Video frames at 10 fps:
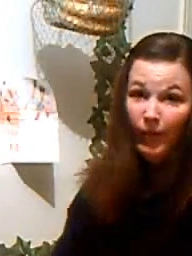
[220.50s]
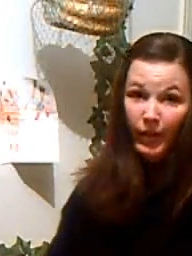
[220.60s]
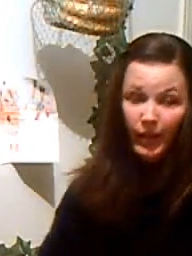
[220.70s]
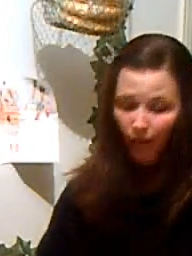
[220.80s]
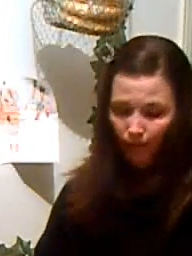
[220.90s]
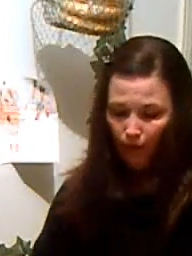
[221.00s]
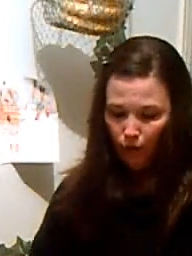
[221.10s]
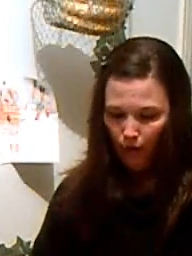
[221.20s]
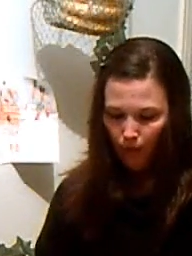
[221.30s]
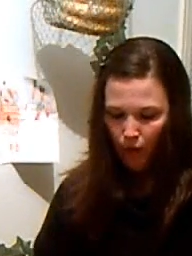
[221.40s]
And the
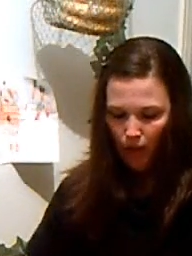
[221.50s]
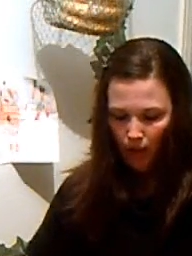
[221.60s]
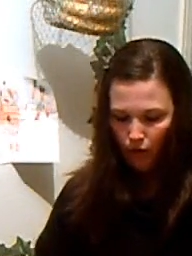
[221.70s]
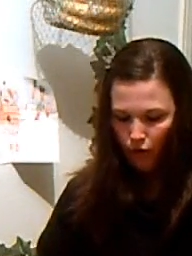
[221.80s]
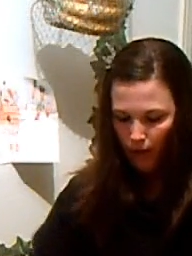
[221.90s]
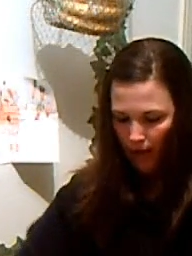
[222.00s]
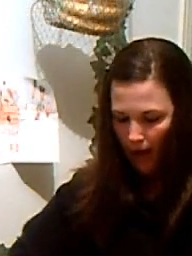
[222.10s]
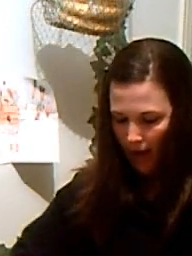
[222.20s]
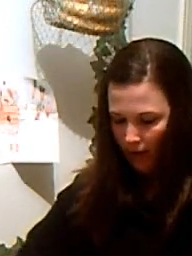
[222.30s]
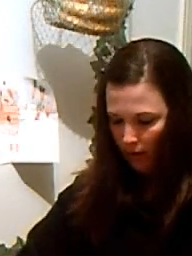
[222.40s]
Philadelphia cream
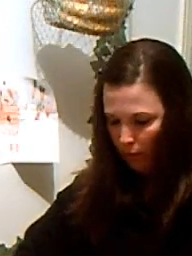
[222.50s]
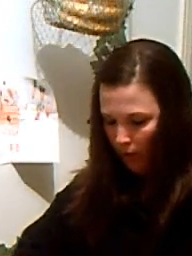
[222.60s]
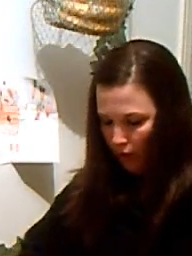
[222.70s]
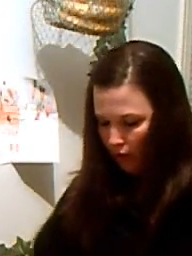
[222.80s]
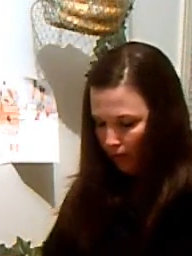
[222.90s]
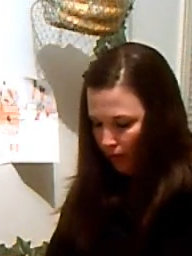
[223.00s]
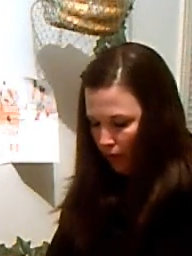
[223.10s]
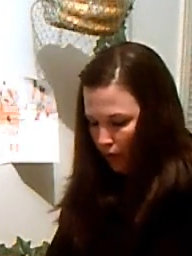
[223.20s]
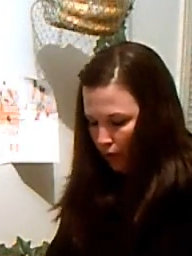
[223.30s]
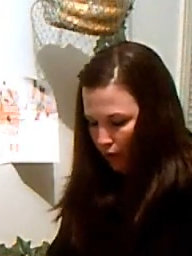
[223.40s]
cheese just adds a
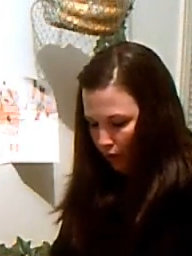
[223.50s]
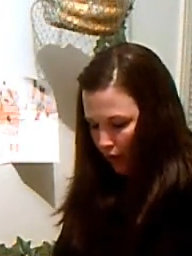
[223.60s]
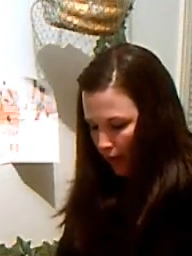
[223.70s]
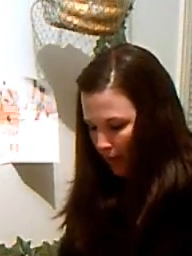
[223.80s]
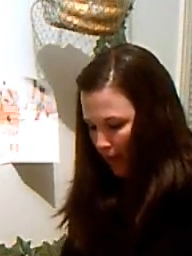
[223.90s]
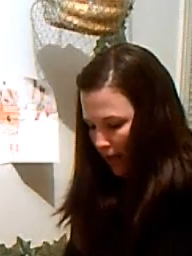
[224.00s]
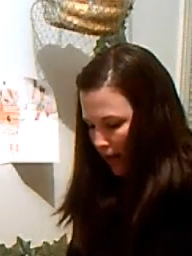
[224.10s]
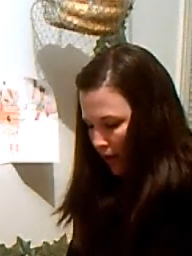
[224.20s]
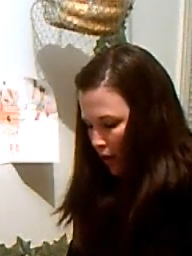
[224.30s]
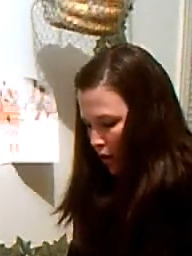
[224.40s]
wonderful,
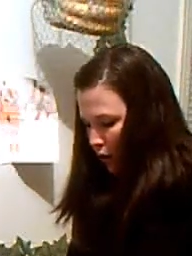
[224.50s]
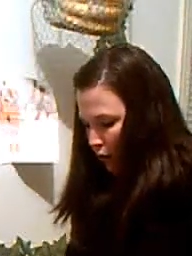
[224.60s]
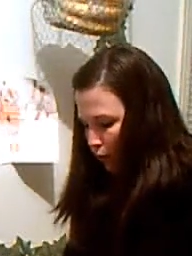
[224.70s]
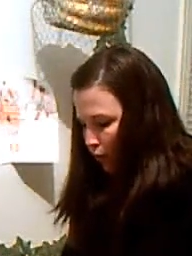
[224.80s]
creamy,